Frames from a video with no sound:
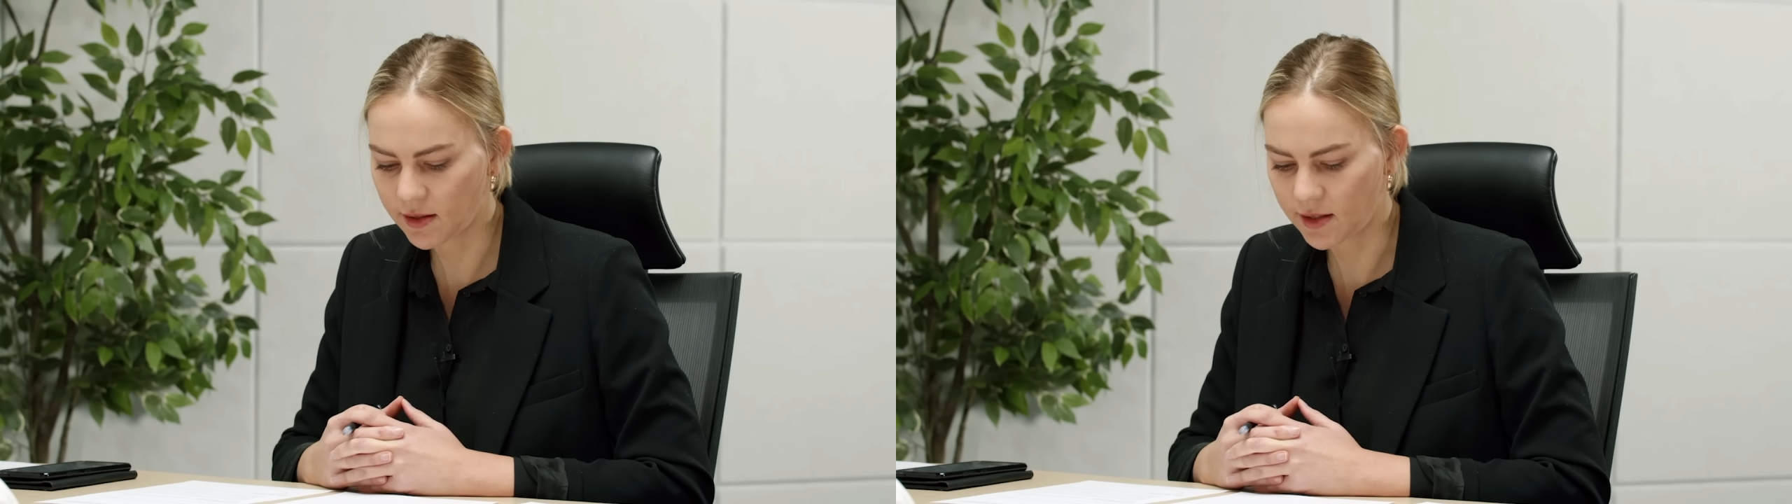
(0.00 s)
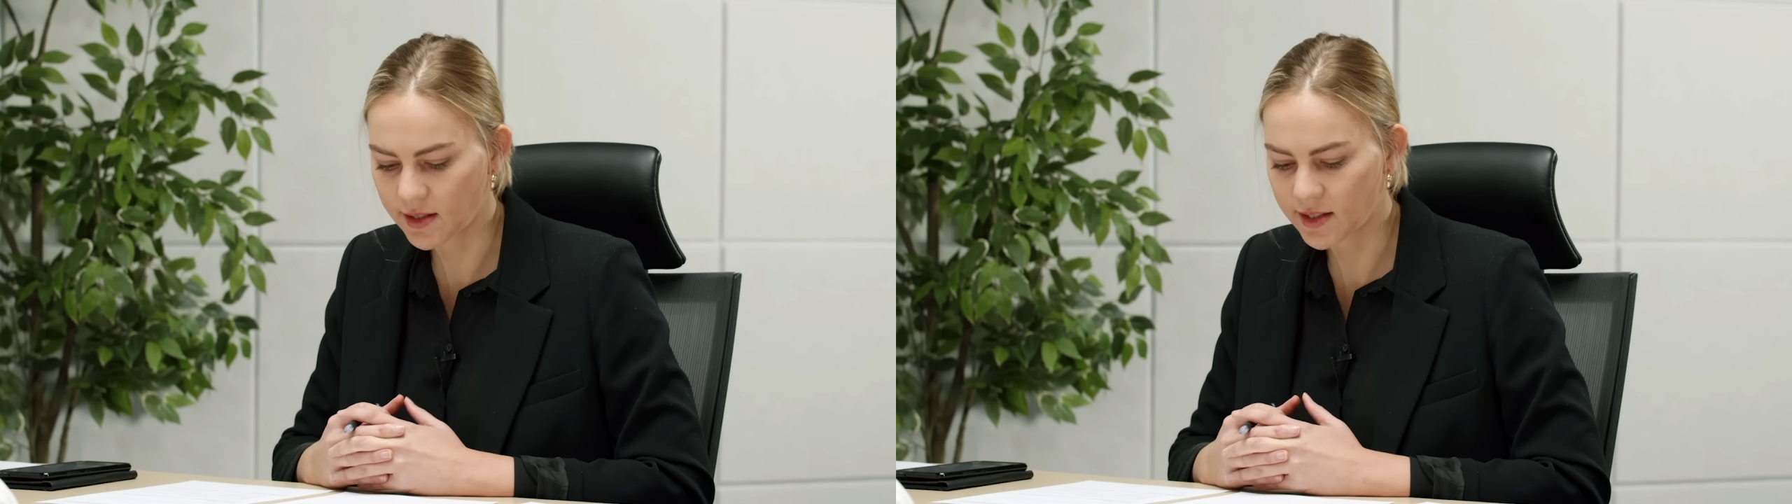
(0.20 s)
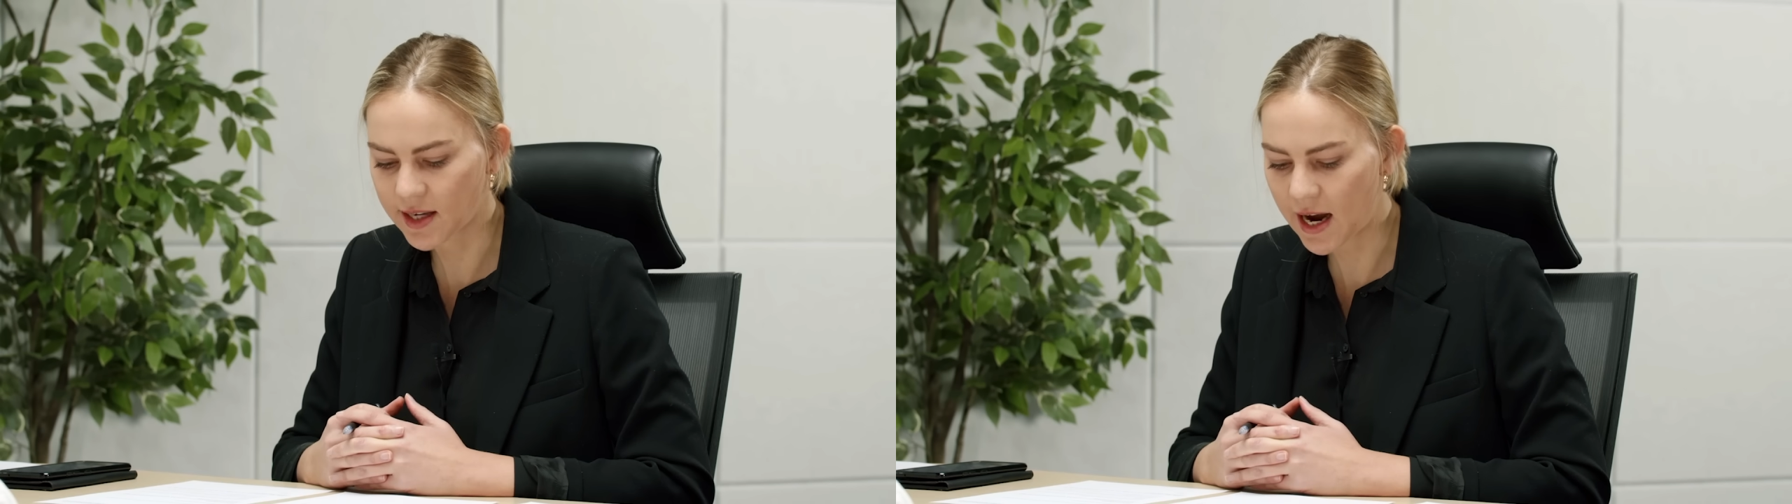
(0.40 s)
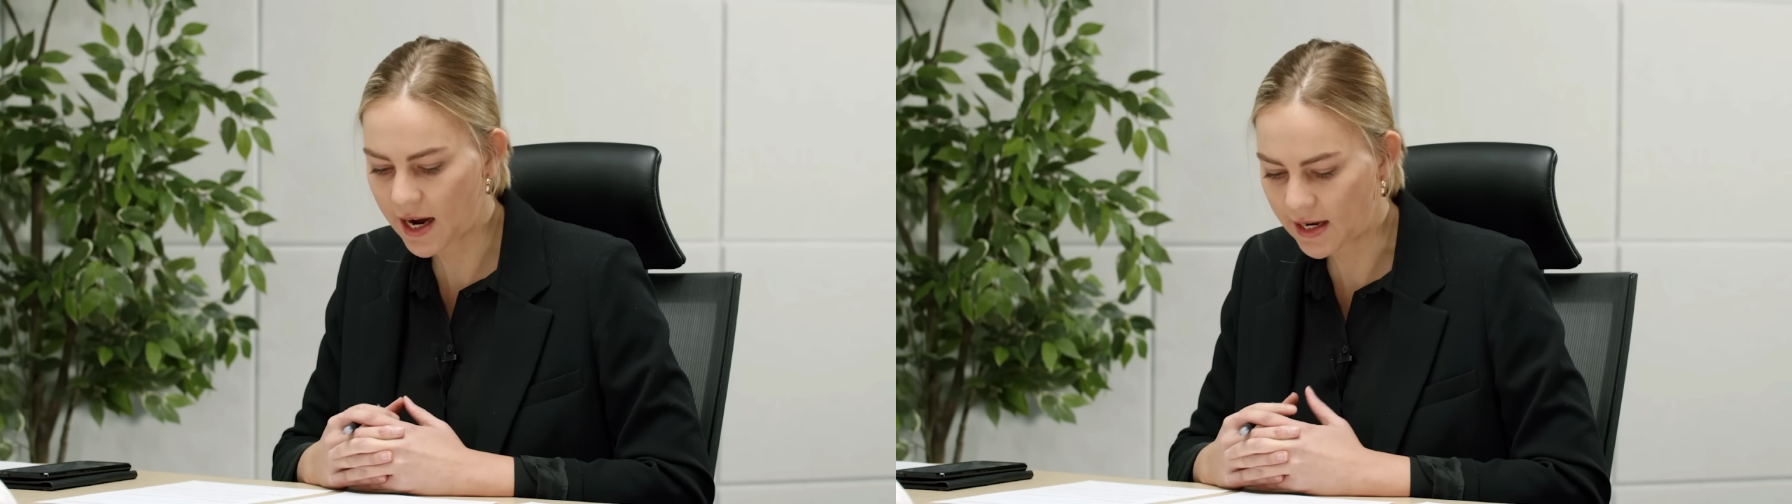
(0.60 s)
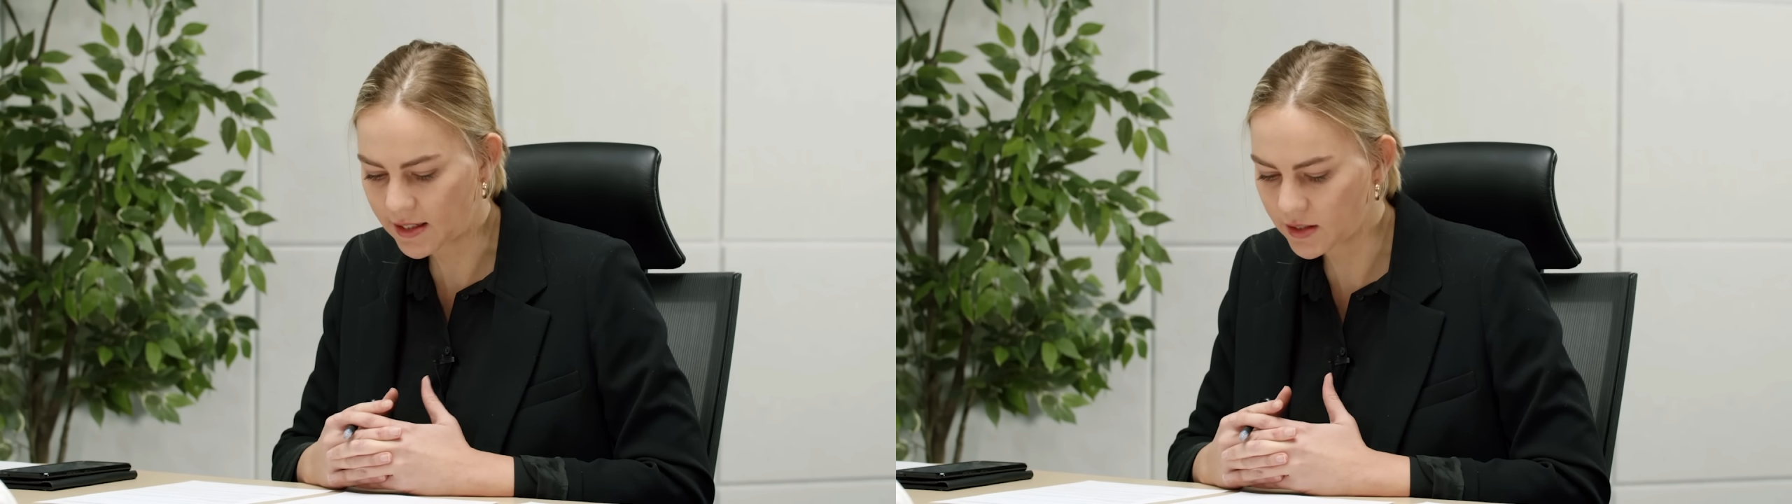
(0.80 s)
the
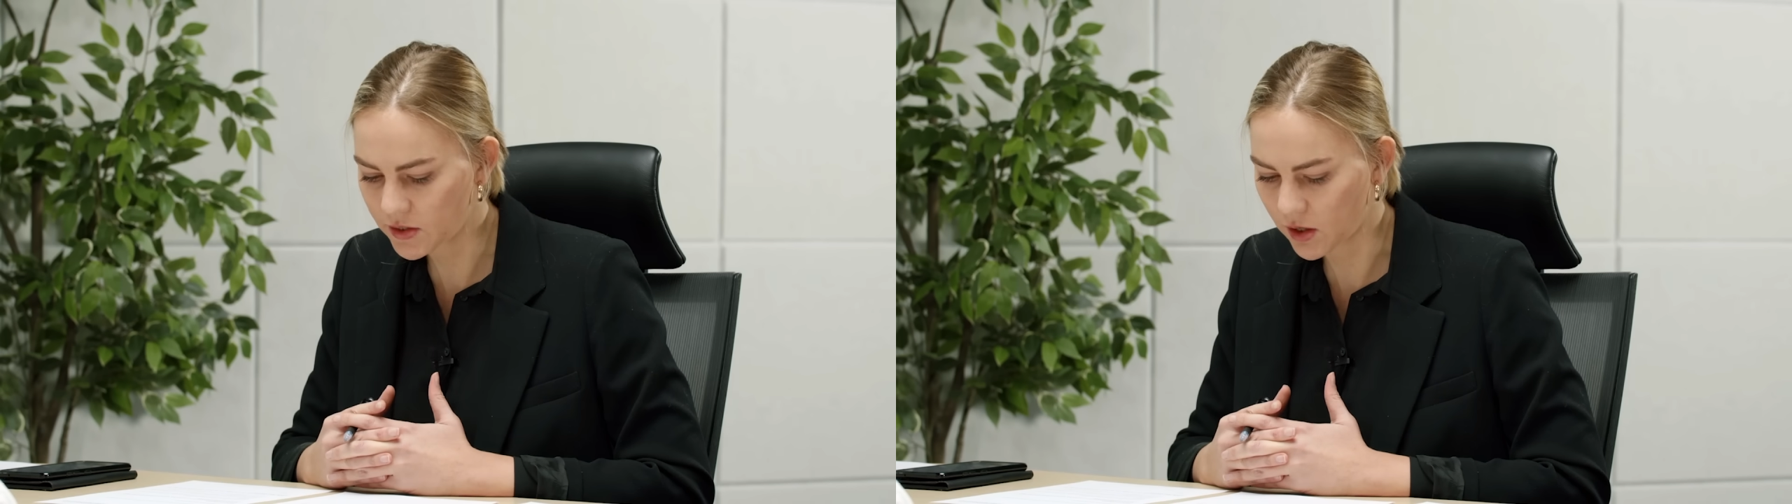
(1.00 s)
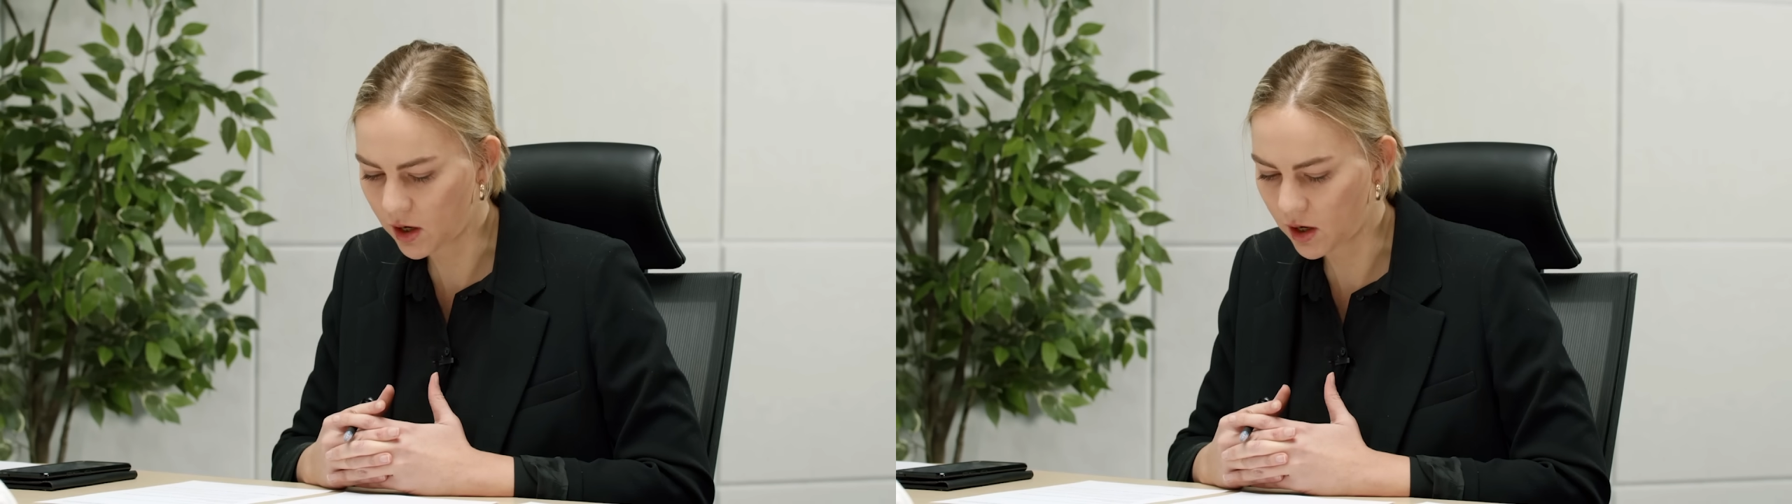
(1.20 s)
size